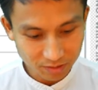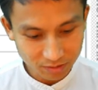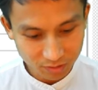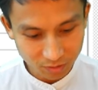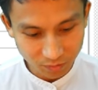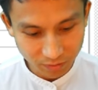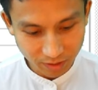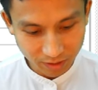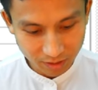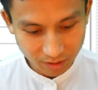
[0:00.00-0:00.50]
So
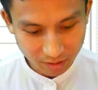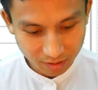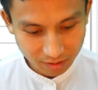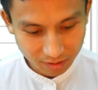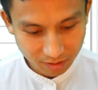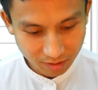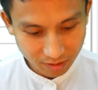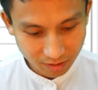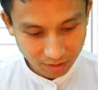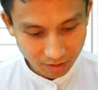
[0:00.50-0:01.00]
we're going to
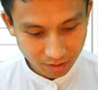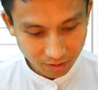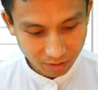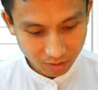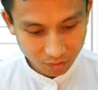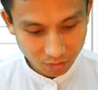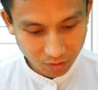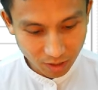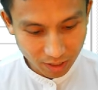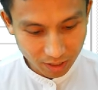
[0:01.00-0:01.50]

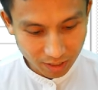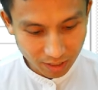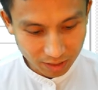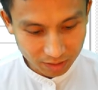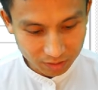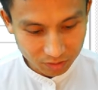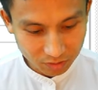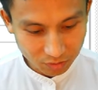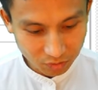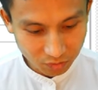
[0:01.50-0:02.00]
write
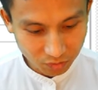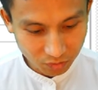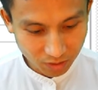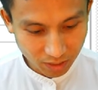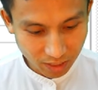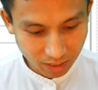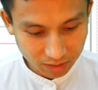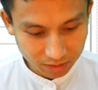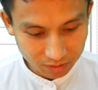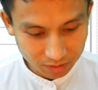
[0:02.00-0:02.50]
x2,
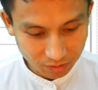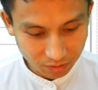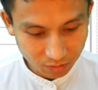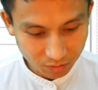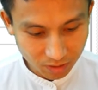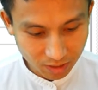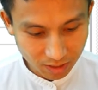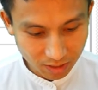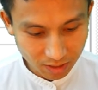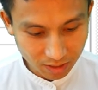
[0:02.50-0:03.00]

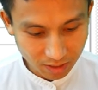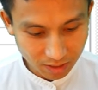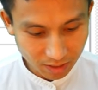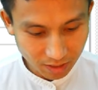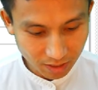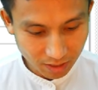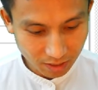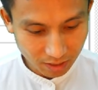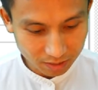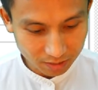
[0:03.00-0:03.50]
x3,
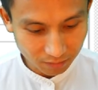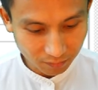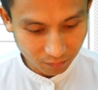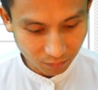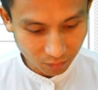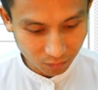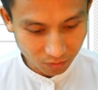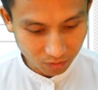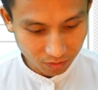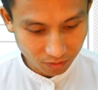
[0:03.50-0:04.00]

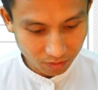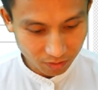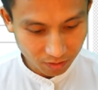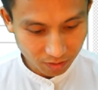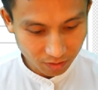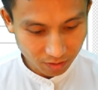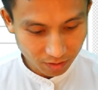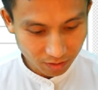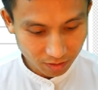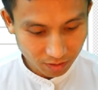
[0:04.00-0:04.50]
x4,
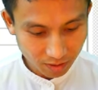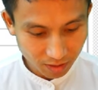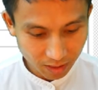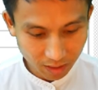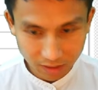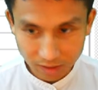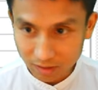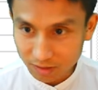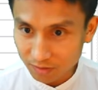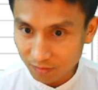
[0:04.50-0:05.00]

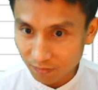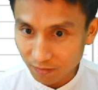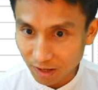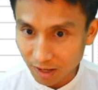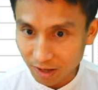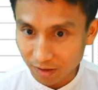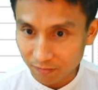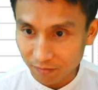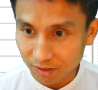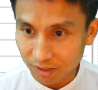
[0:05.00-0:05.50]

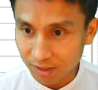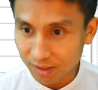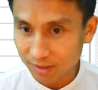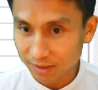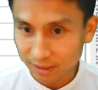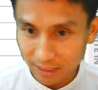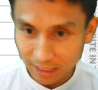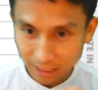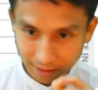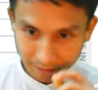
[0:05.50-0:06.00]
x5 here.
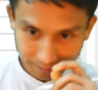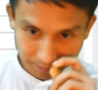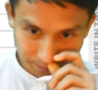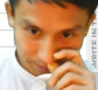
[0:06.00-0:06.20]
Yeah.